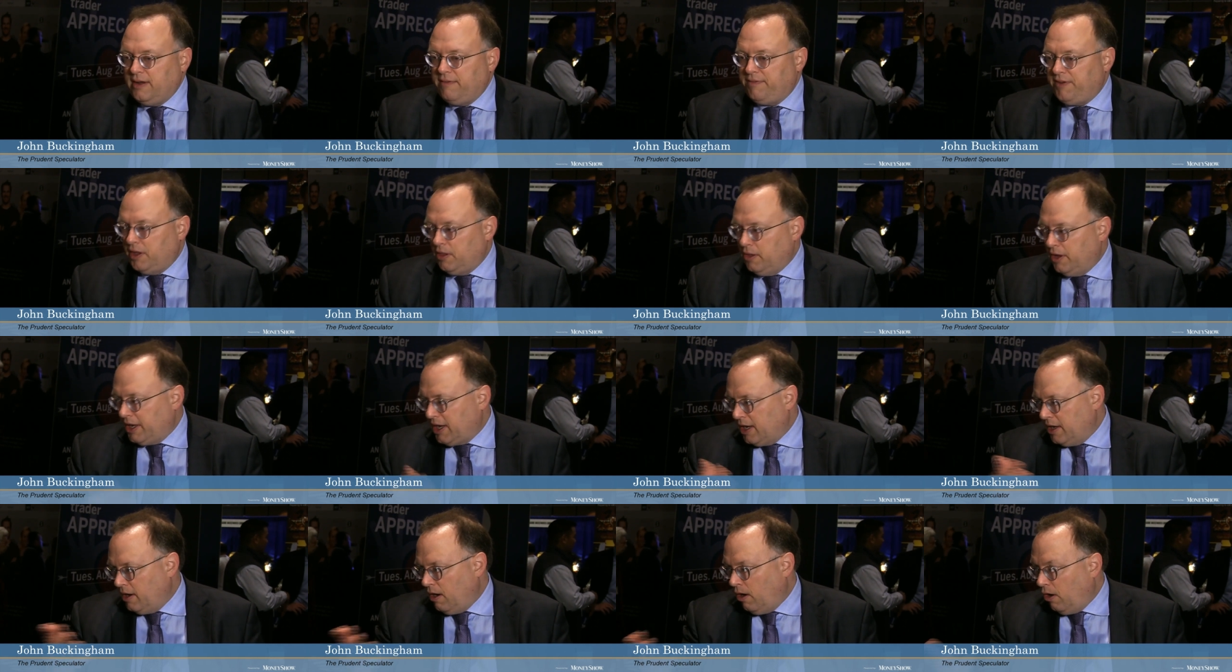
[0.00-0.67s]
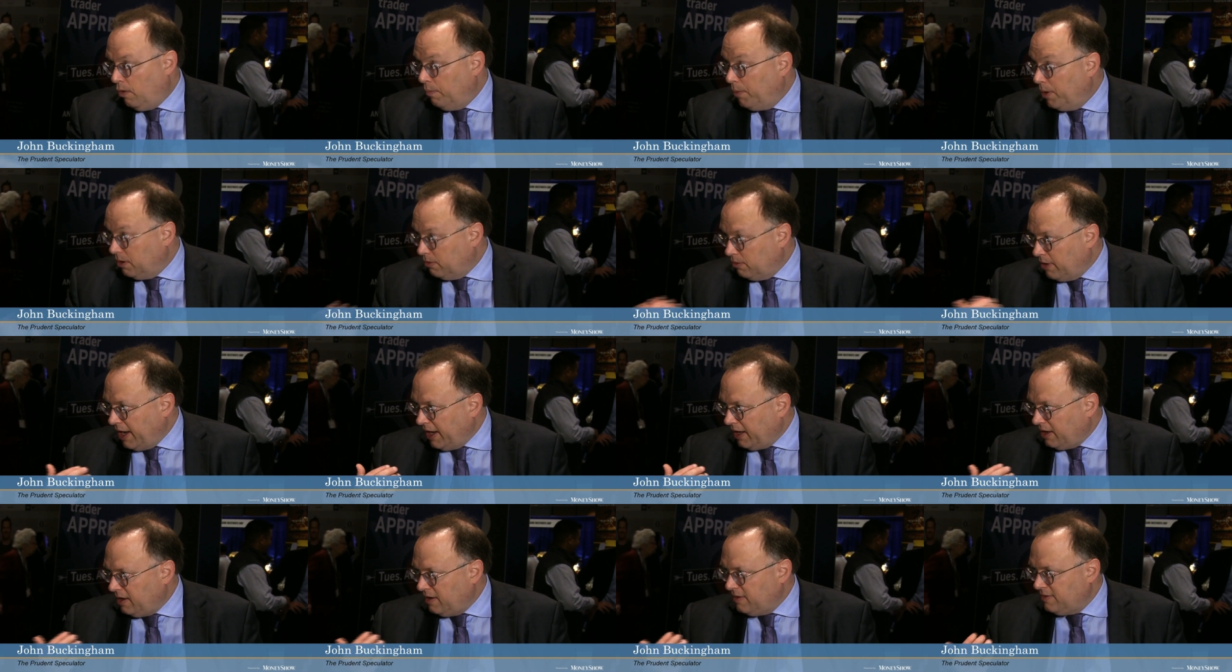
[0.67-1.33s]
If you look at Hulbert
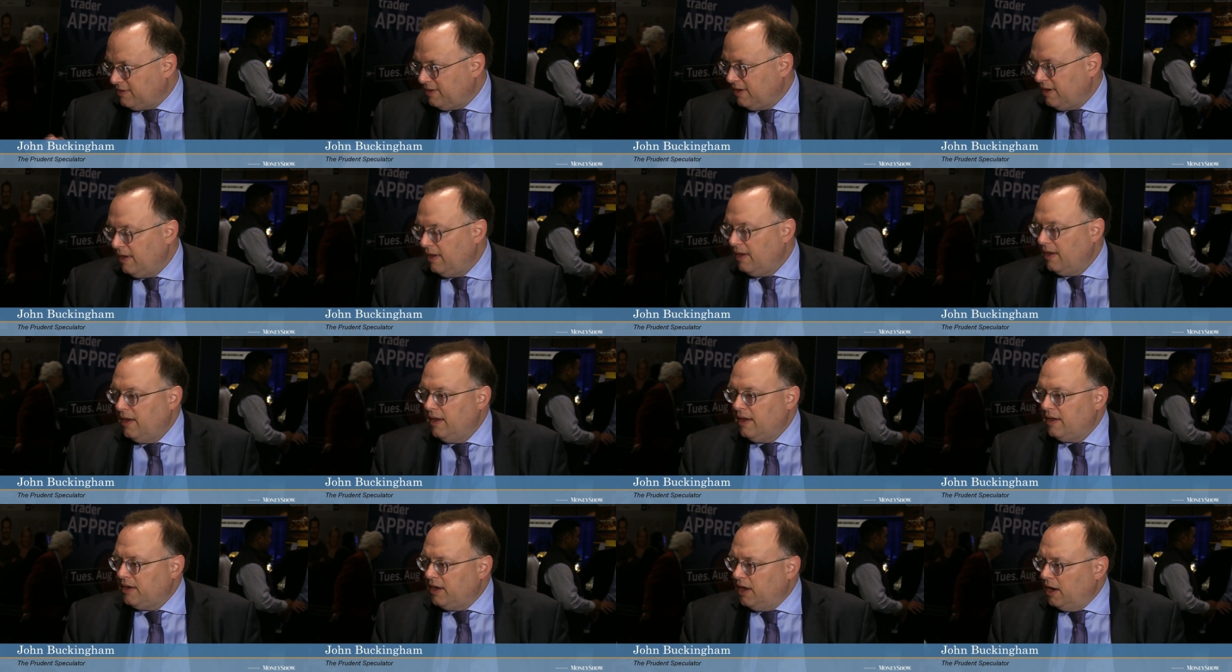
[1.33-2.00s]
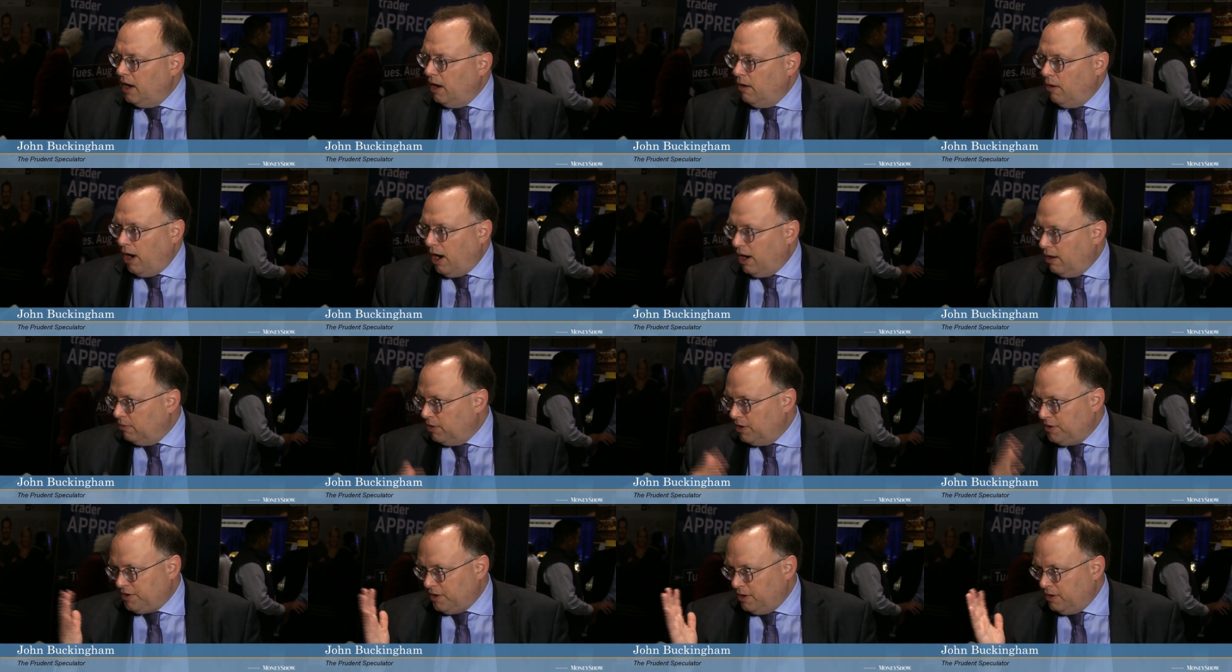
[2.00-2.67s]
rankings, you know,
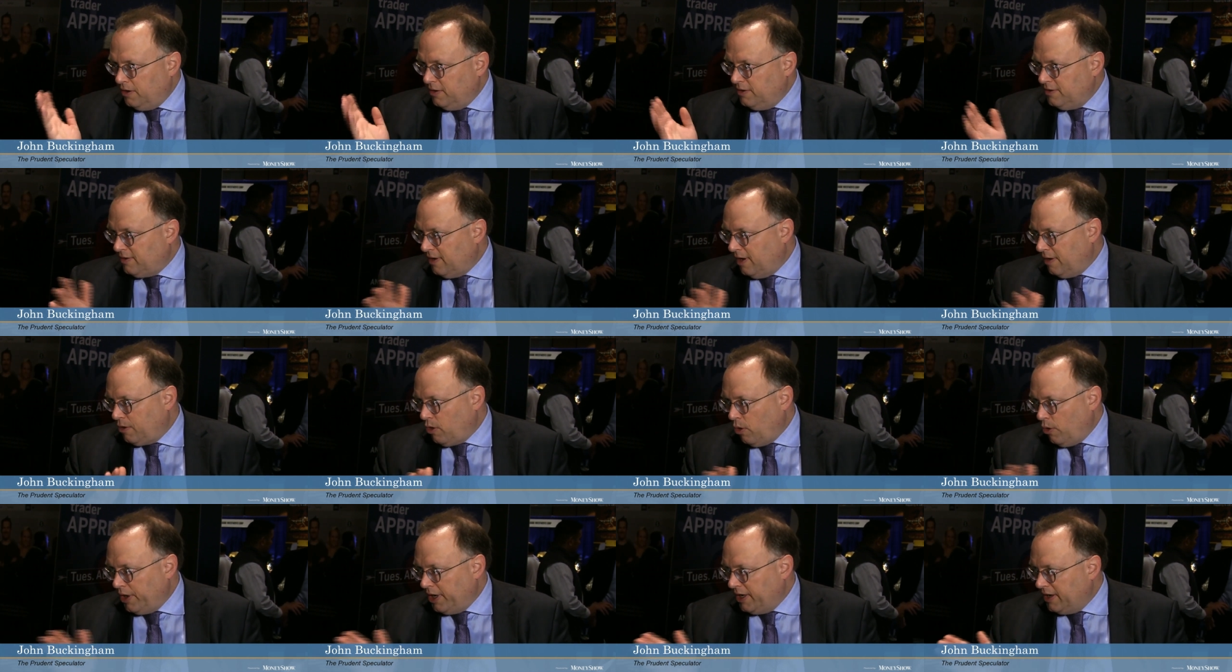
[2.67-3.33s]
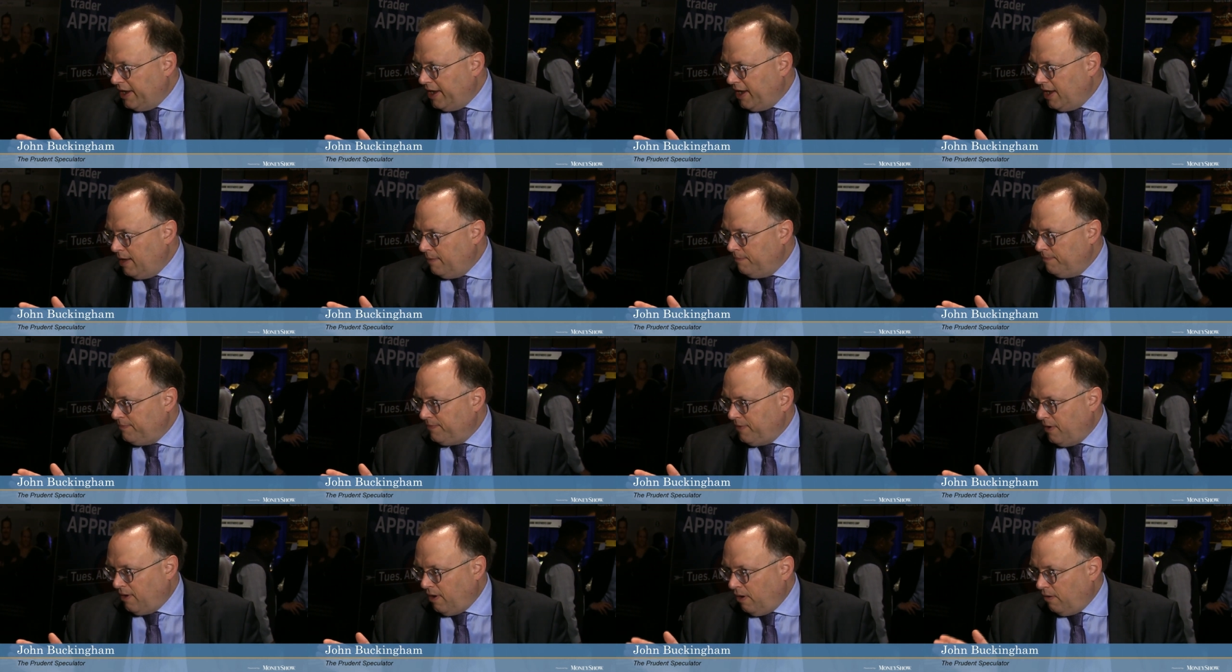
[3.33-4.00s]
our returns, according to
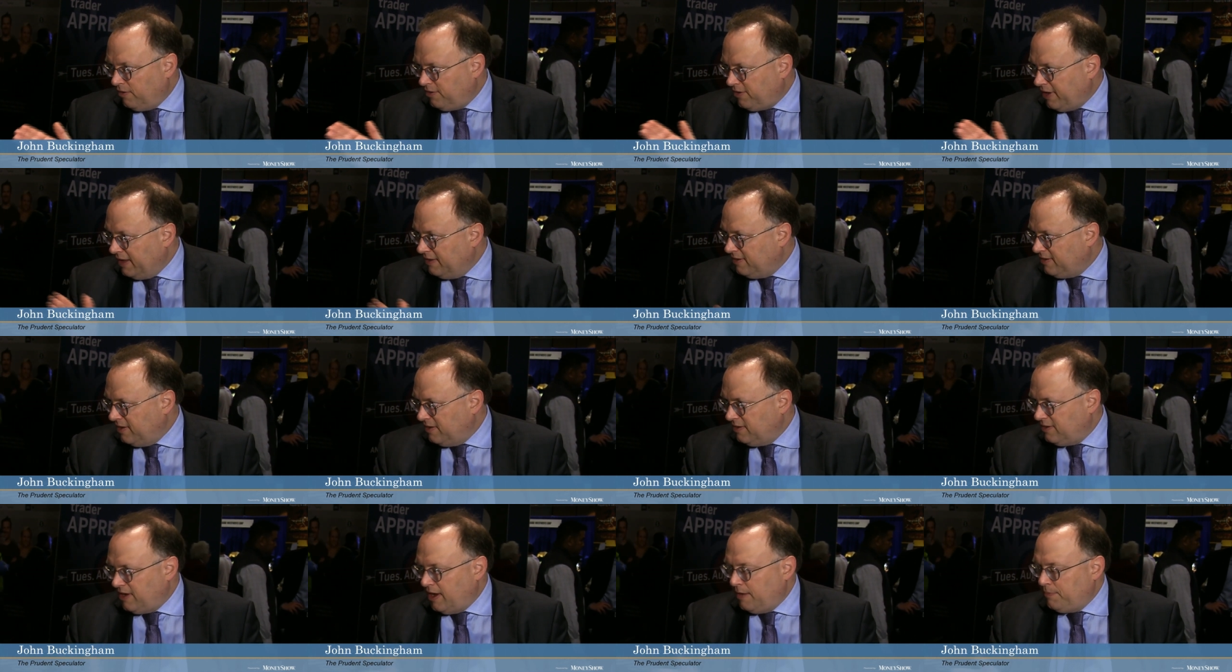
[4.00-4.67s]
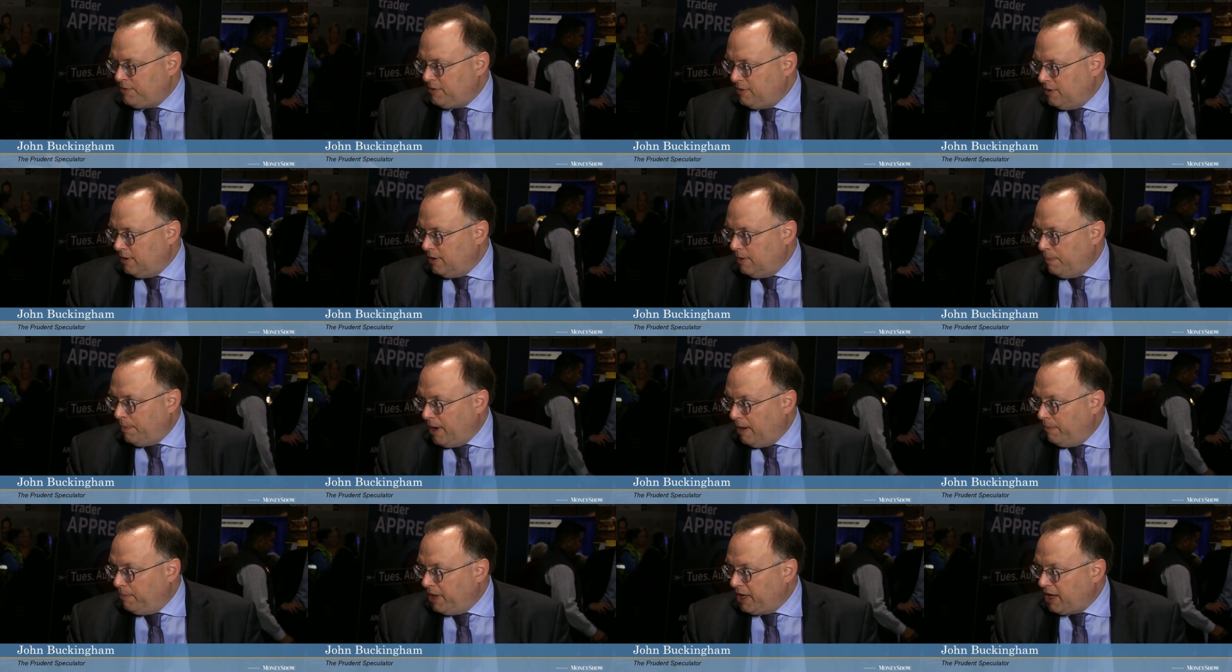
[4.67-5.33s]
him, since inception of the
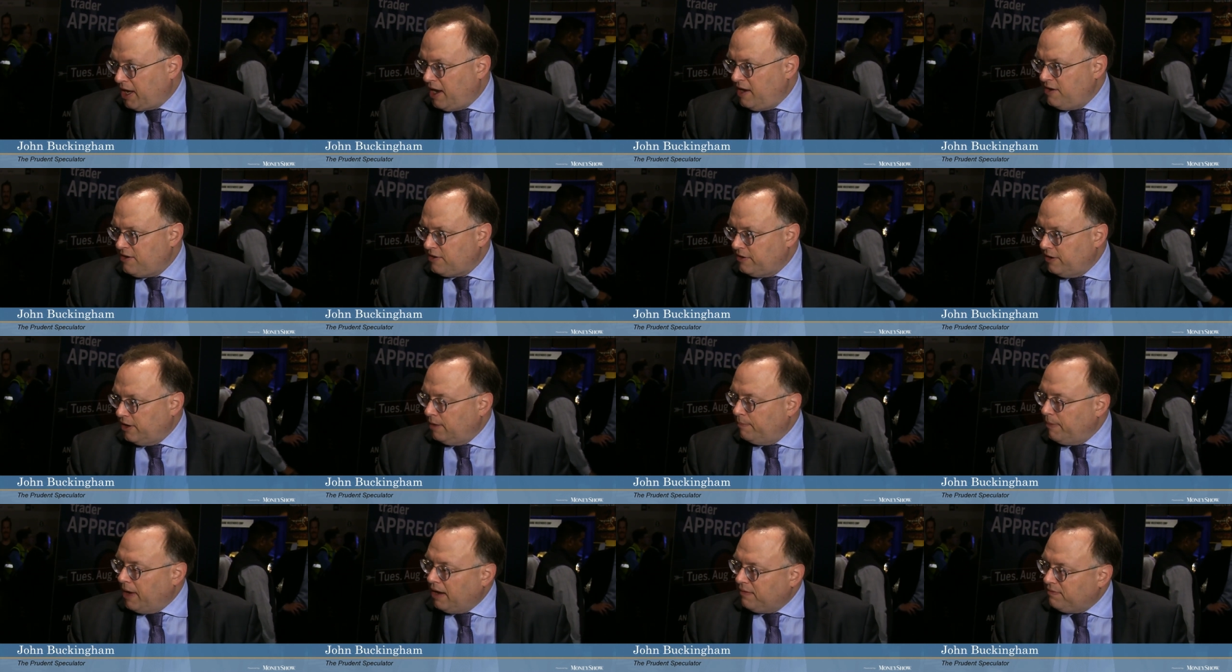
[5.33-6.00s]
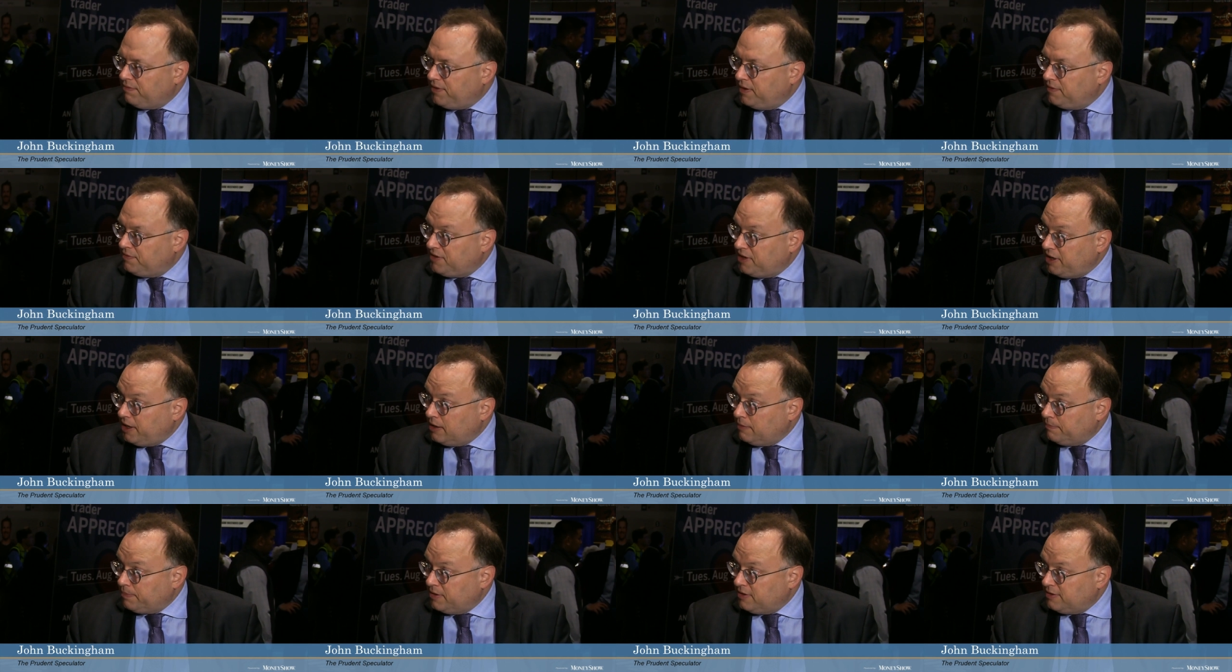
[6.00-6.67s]
publication, are about
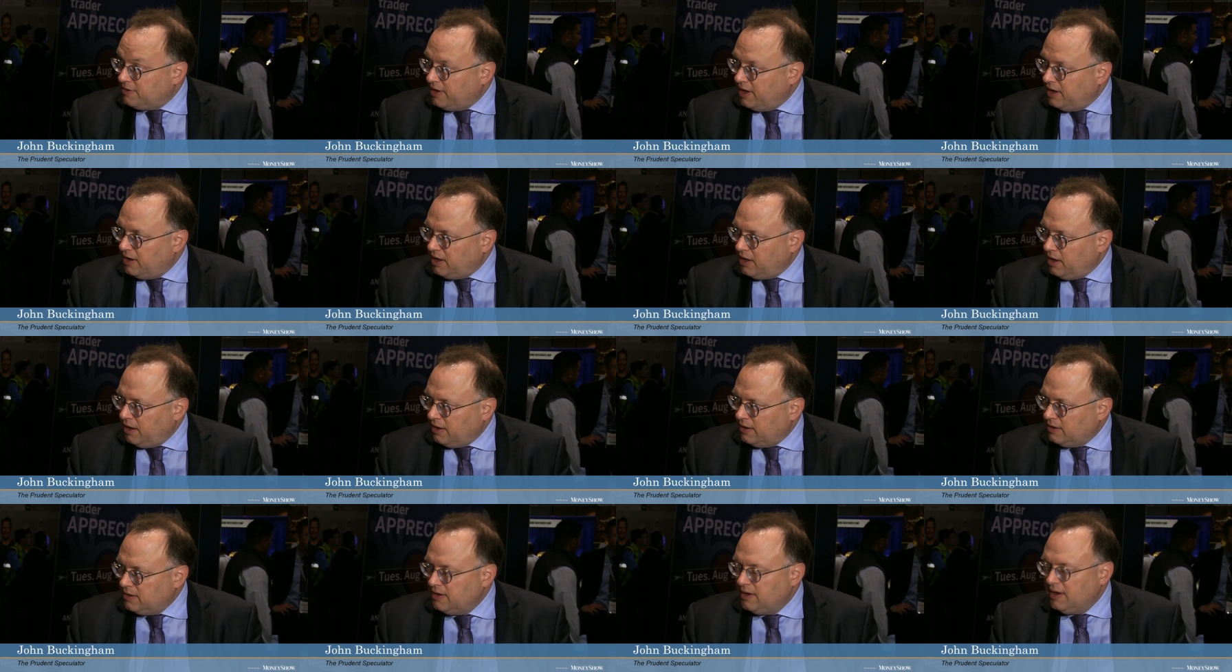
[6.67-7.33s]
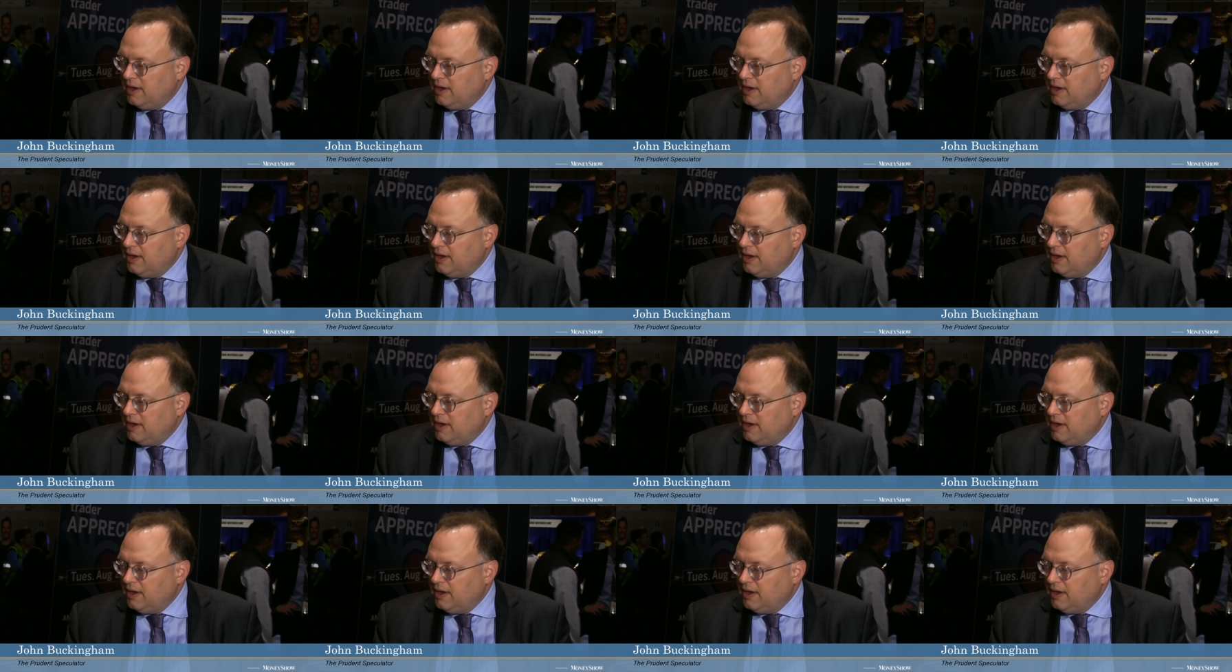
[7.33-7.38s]
15% a year